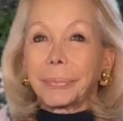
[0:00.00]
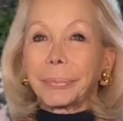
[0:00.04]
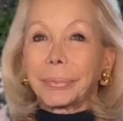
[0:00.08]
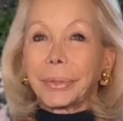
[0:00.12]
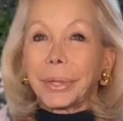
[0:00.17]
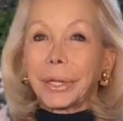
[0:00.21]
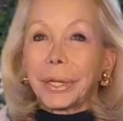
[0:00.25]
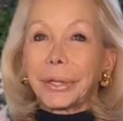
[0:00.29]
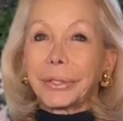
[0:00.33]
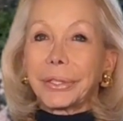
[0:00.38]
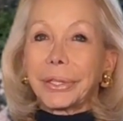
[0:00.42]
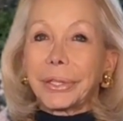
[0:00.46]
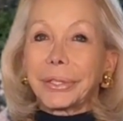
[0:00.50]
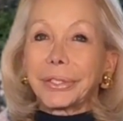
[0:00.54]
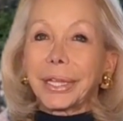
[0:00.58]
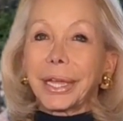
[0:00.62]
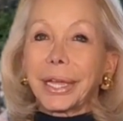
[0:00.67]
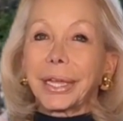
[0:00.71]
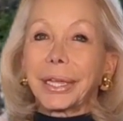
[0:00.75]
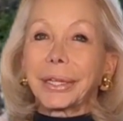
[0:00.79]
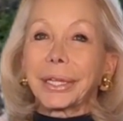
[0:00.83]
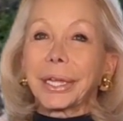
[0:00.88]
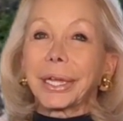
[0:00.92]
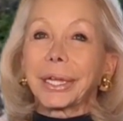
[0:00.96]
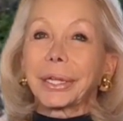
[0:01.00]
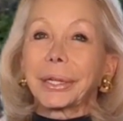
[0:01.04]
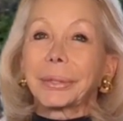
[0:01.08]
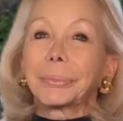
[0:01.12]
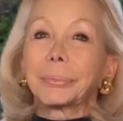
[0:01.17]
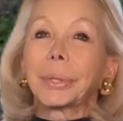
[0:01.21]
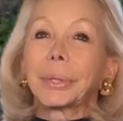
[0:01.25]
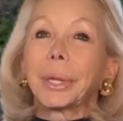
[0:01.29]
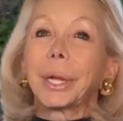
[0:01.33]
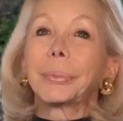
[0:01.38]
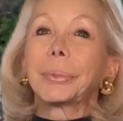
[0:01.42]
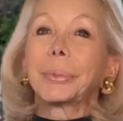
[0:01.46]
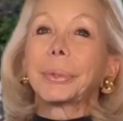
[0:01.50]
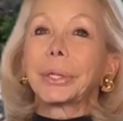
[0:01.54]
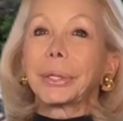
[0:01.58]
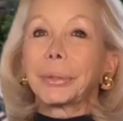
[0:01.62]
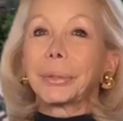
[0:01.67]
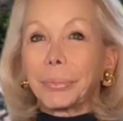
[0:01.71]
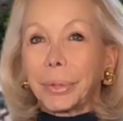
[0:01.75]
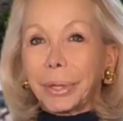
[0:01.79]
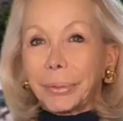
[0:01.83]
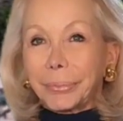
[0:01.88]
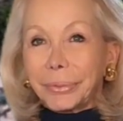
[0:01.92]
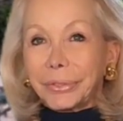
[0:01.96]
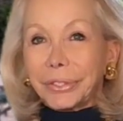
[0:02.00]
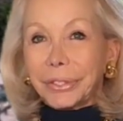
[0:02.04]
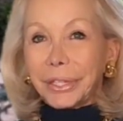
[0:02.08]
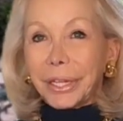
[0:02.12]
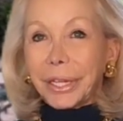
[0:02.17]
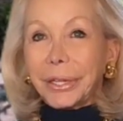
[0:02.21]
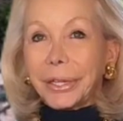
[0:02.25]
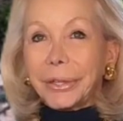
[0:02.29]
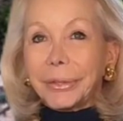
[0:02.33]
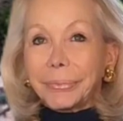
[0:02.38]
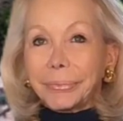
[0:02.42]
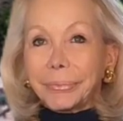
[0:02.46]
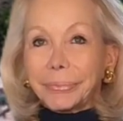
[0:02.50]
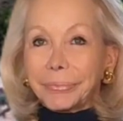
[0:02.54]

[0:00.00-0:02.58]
plus a dedicated property website.